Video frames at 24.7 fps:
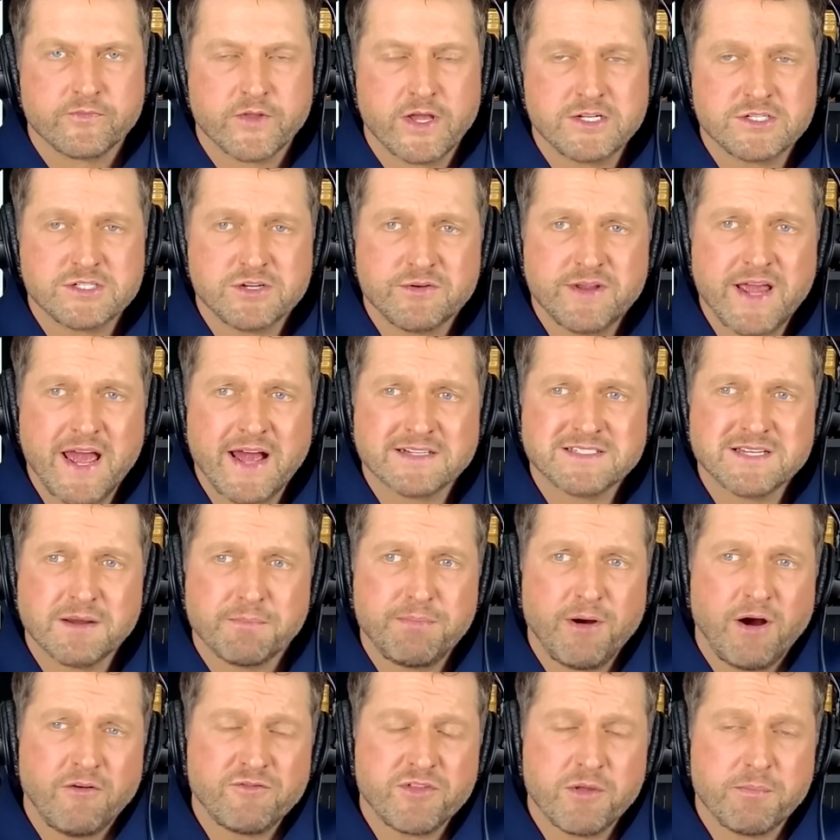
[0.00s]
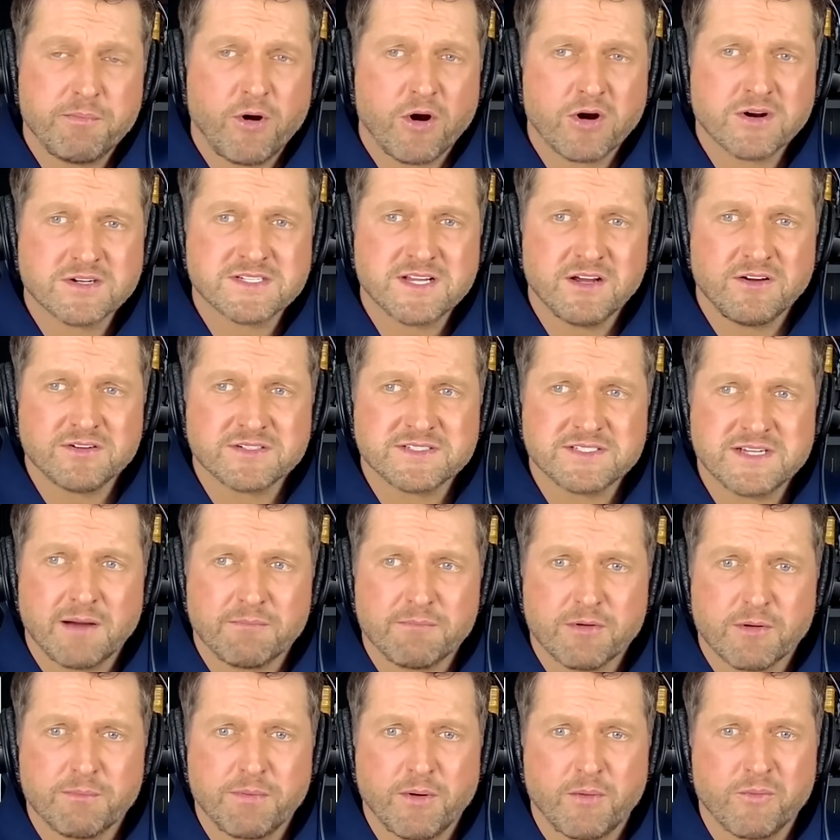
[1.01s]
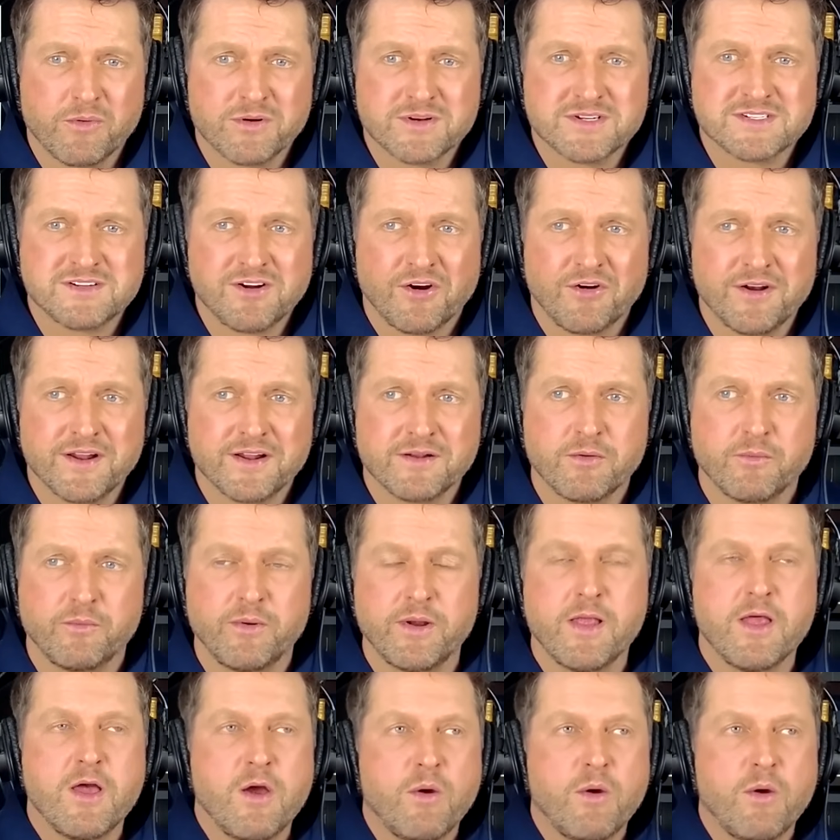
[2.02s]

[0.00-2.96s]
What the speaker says: And so, yeah, it's above the Parcells number, but we're starting